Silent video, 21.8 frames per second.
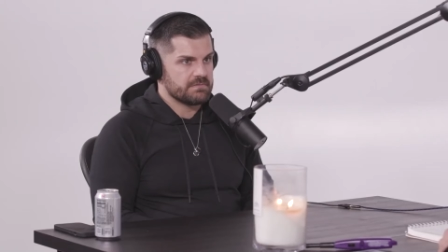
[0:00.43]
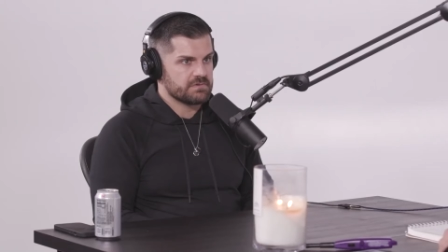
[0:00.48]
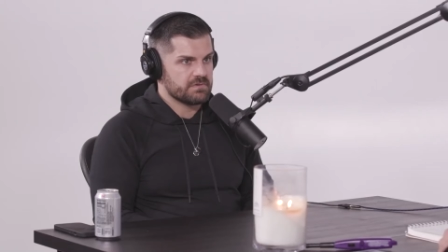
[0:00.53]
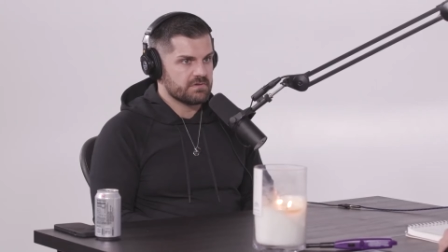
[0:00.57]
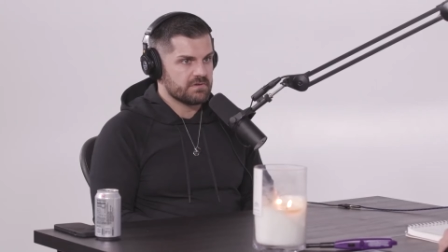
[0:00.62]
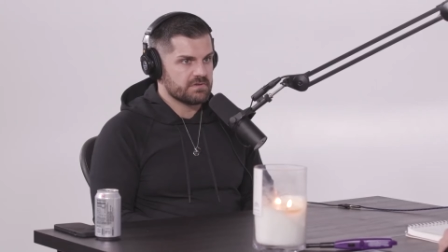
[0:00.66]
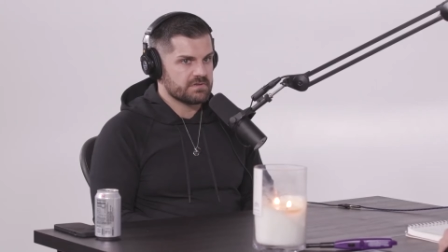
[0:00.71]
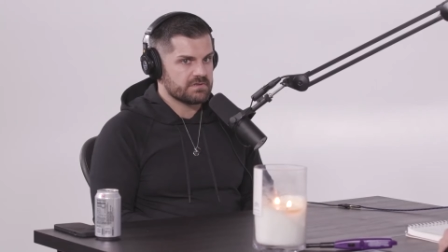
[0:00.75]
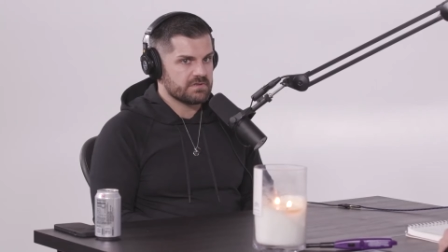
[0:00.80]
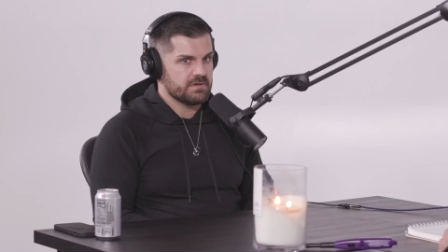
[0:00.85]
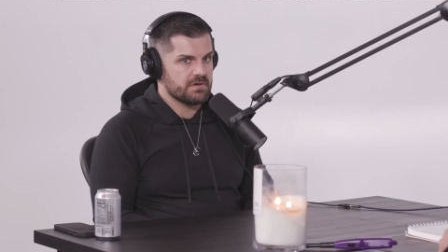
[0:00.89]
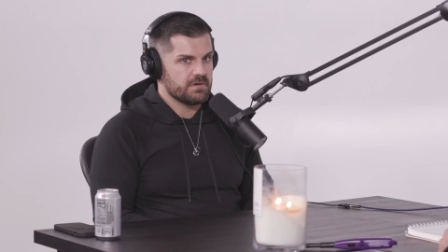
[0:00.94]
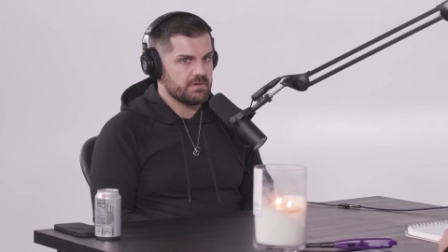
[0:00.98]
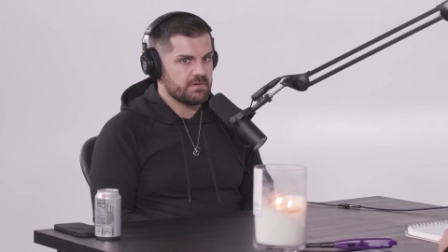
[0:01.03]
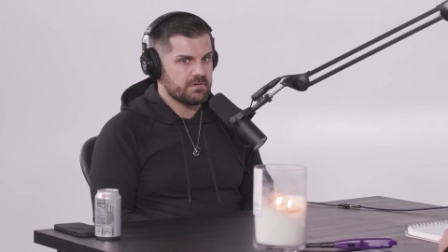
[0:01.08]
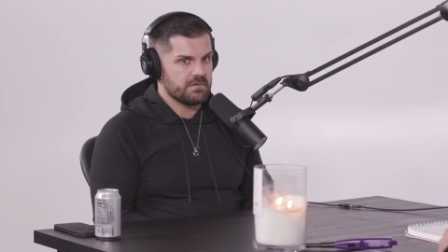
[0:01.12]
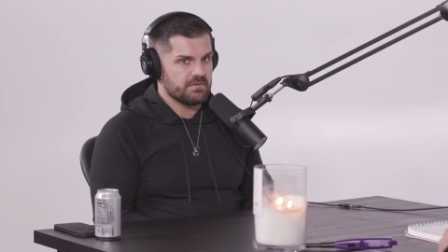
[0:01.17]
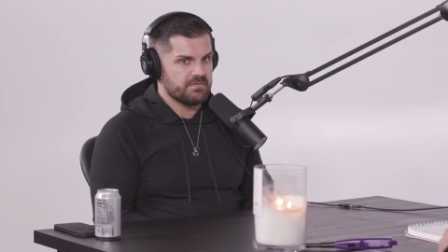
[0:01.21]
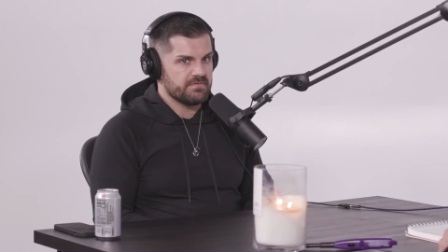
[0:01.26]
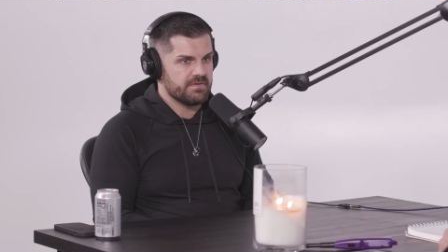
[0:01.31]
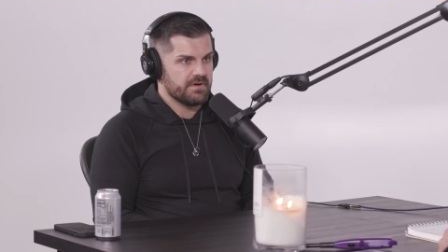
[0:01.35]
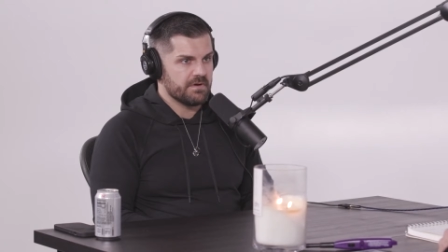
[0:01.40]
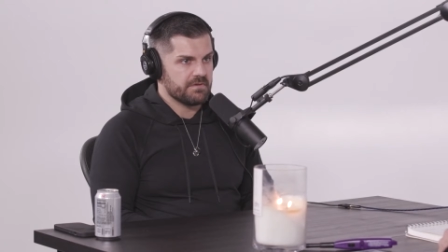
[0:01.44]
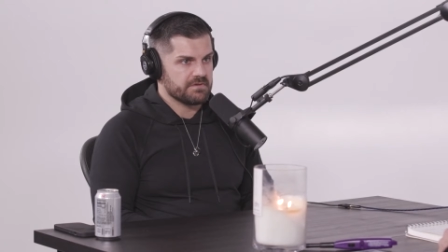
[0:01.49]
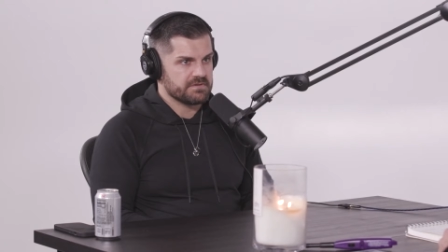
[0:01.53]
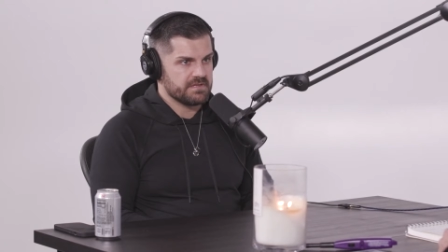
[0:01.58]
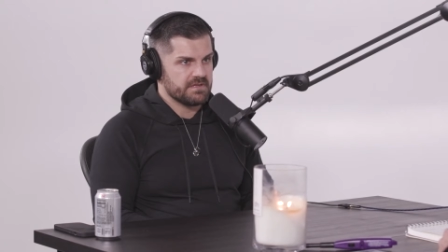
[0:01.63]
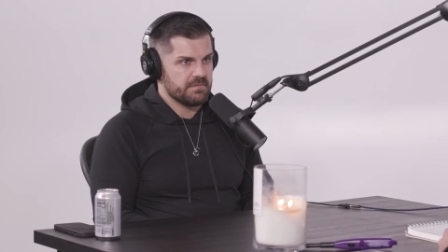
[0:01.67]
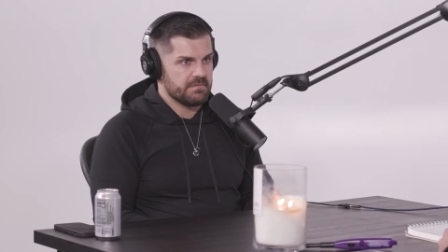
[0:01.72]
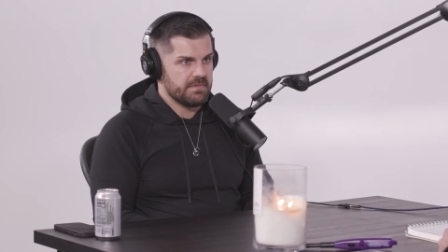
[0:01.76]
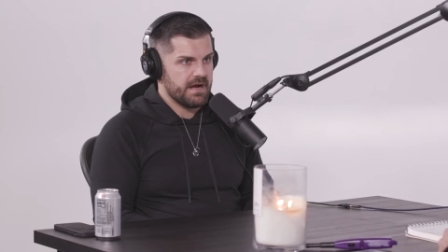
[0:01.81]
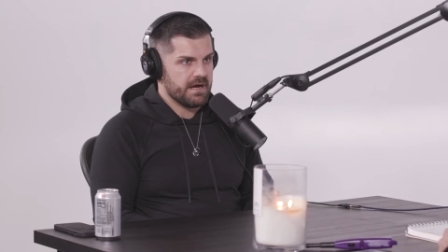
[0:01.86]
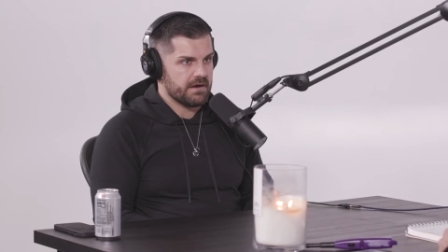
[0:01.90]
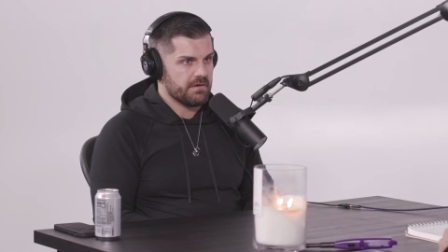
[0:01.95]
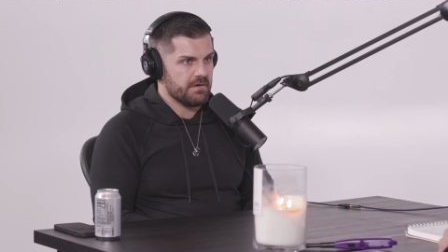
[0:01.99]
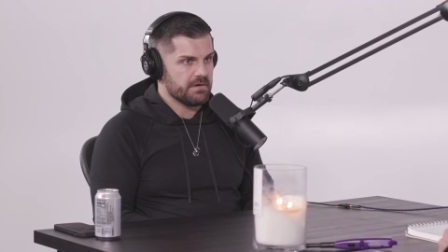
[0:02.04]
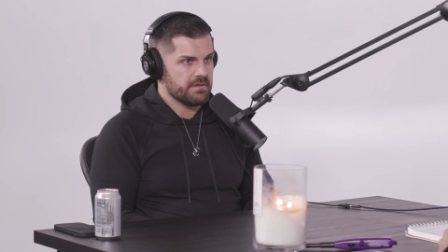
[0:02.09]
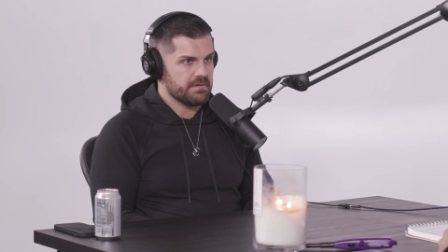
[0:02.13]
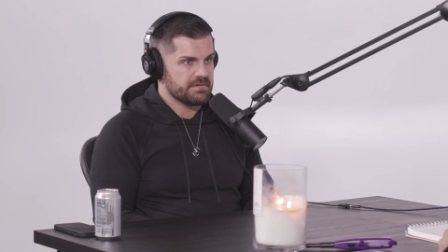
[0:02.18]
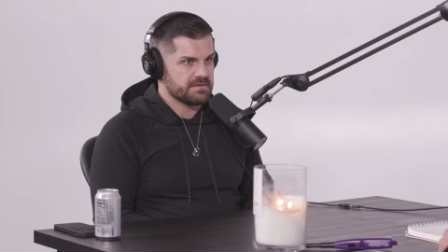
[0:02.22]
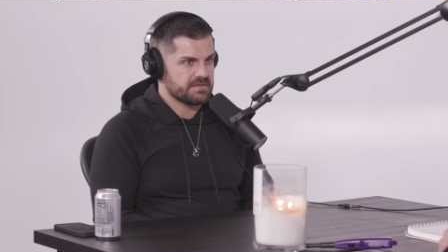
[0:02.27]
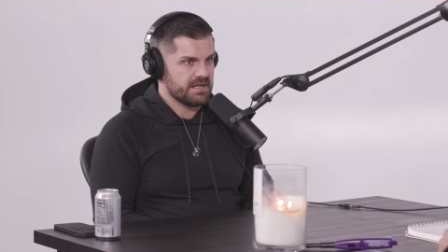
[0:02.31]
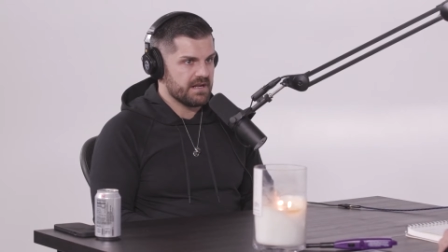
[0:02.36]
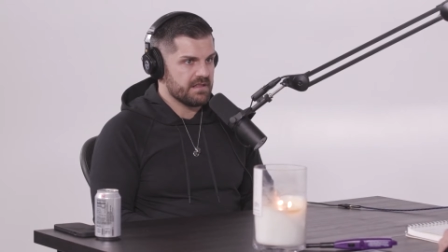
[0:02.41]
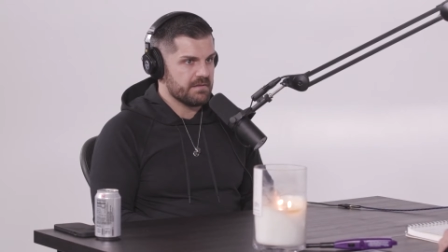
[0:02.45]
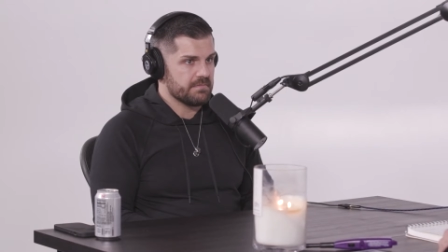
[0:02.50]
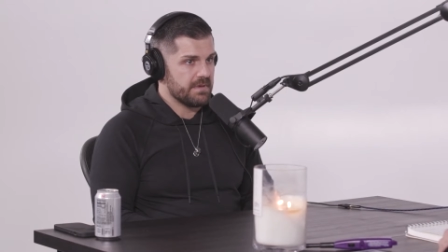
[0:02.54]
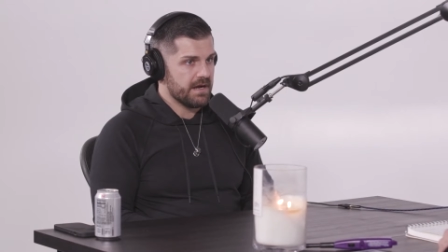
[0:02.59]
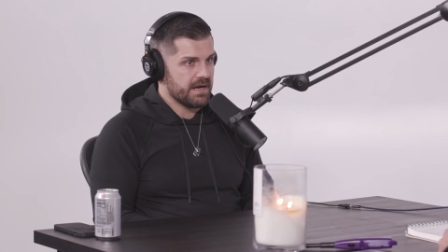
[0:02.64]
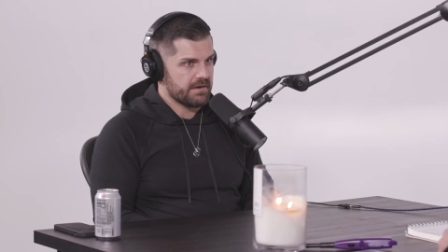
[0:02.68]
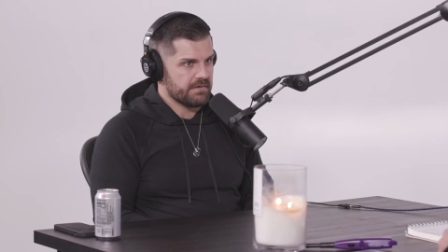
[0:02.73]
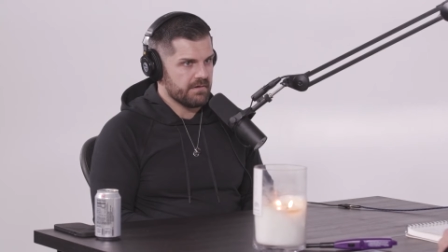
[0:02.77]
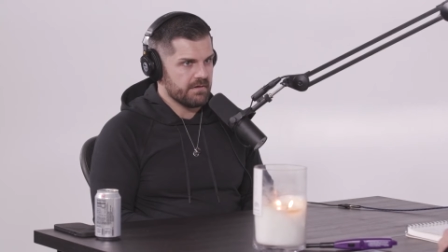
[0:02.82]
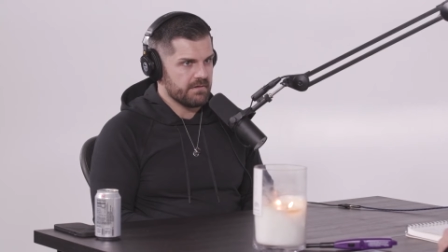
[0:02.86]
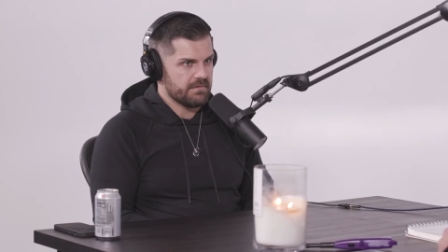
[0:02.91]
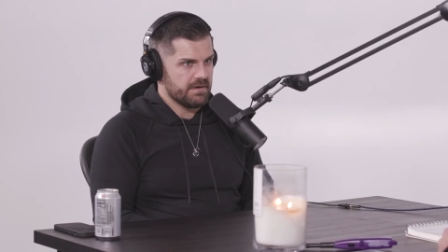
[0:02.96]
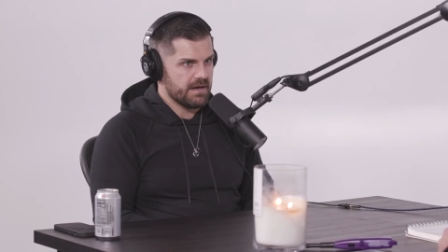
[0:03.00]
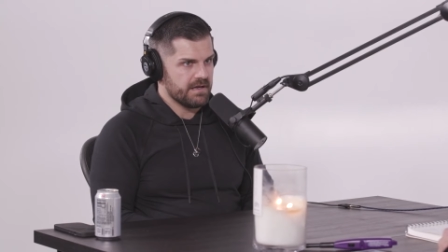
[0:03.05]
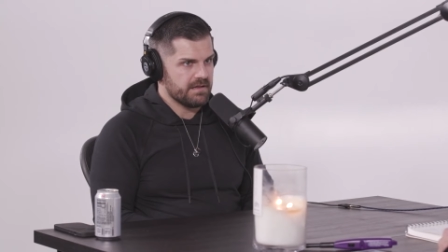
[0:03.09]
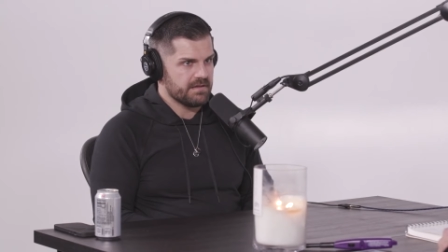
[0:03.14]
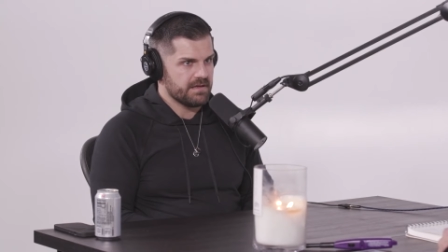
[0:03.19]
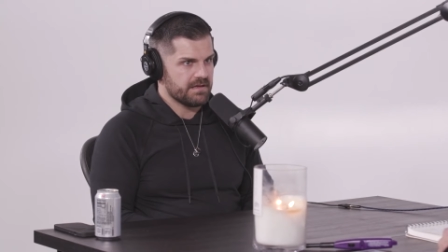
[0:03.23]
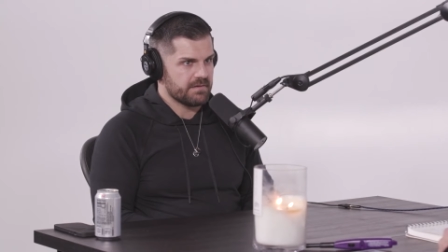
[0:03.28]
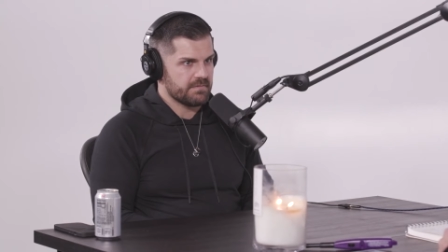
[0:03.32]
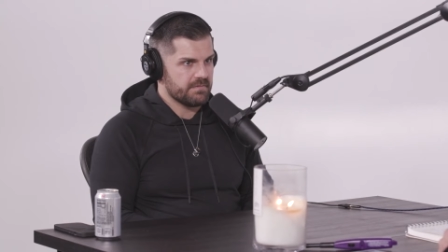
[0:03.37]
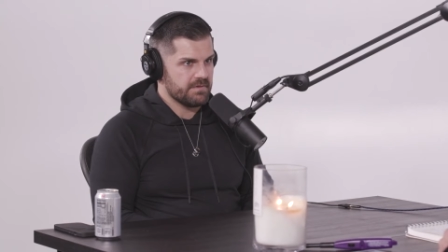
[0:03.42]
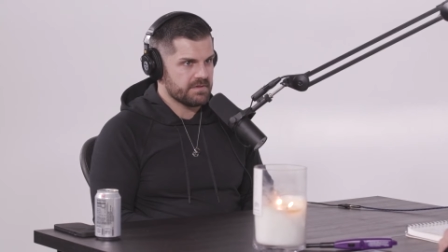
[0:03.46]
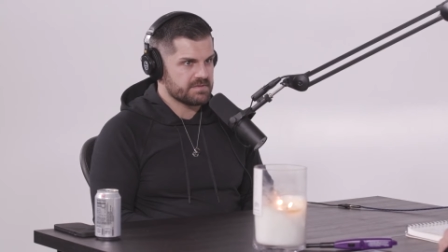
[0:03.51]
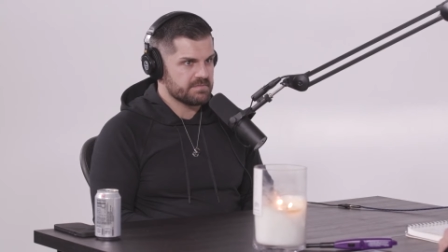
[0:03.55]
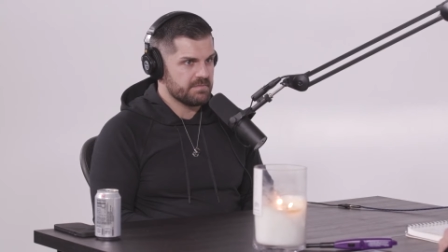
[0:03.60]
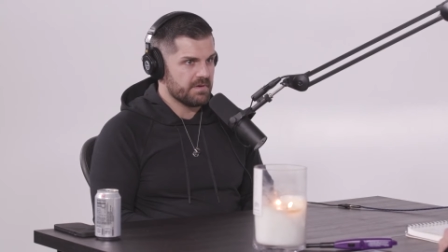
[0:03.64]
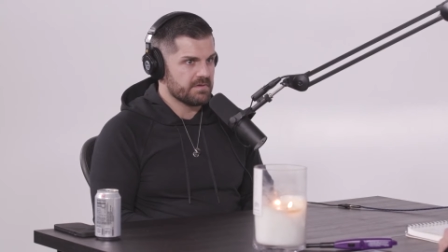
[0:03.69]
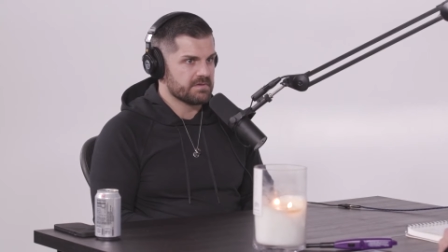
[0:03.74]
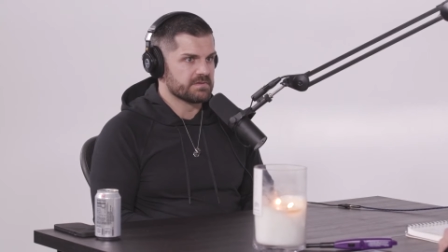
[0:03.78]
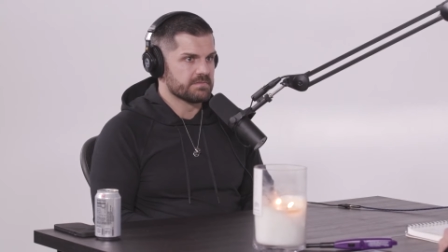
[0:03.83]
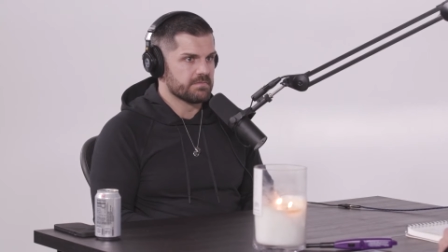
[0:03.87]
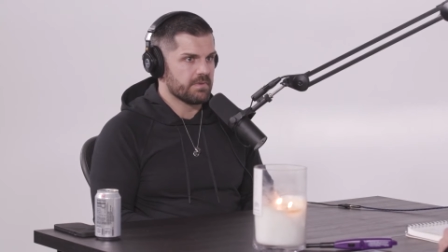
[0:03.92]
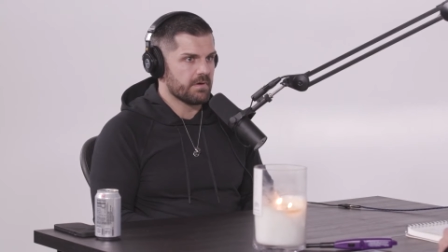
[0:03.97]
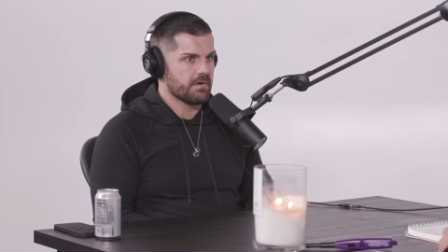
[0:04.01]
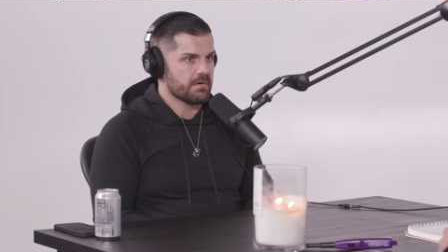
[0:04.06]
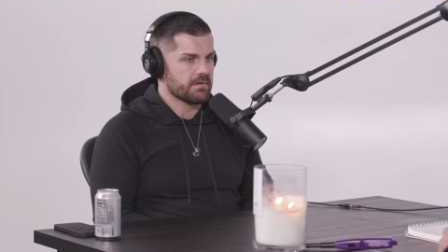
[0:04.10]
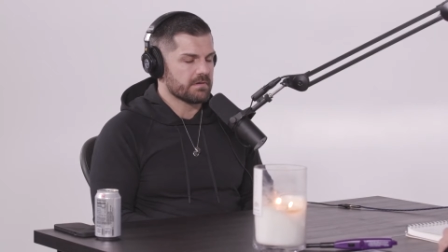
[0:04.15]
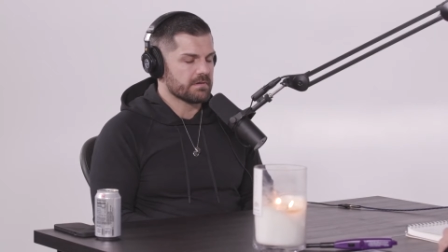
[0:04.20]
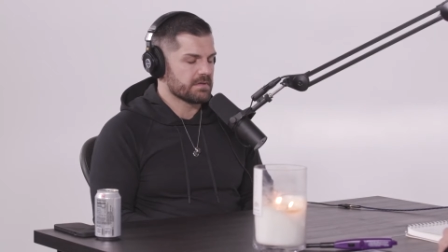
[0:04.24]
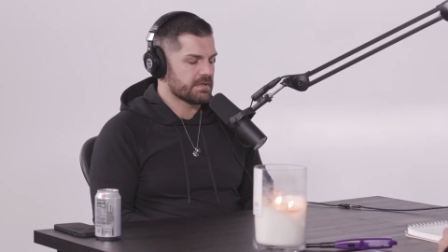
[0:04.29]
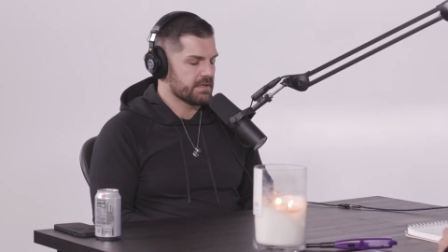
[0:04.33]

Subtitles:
when you're so focused on the macro, you lose sight of the micro, right? Like what's most important?